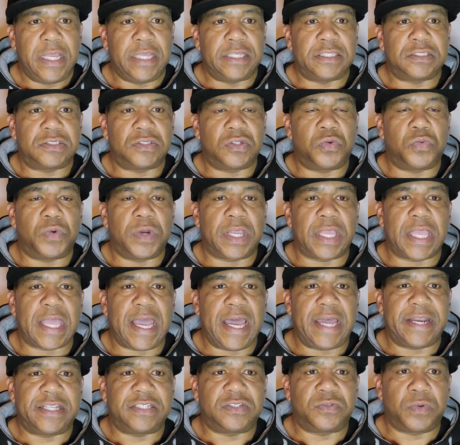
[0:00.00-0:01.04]
And so when
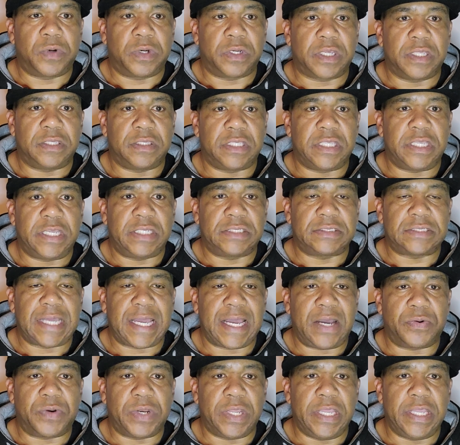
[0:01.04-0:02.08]
God is working things
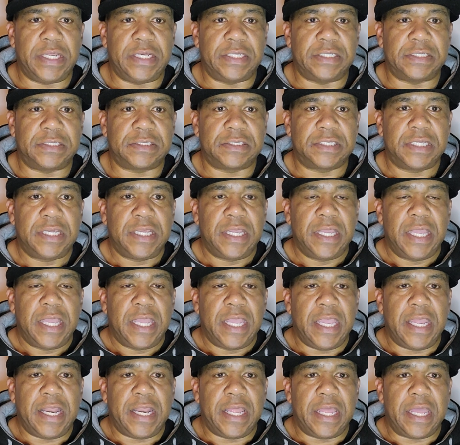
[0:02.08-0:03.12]
out in us
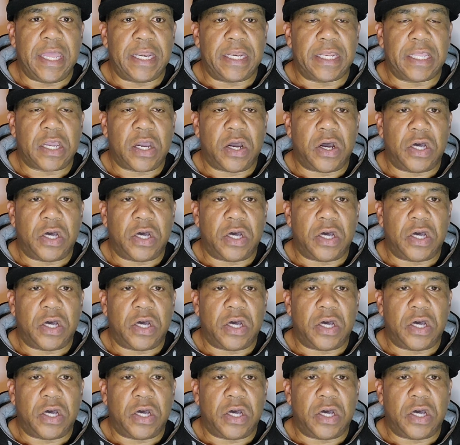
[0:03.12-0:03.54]
and, and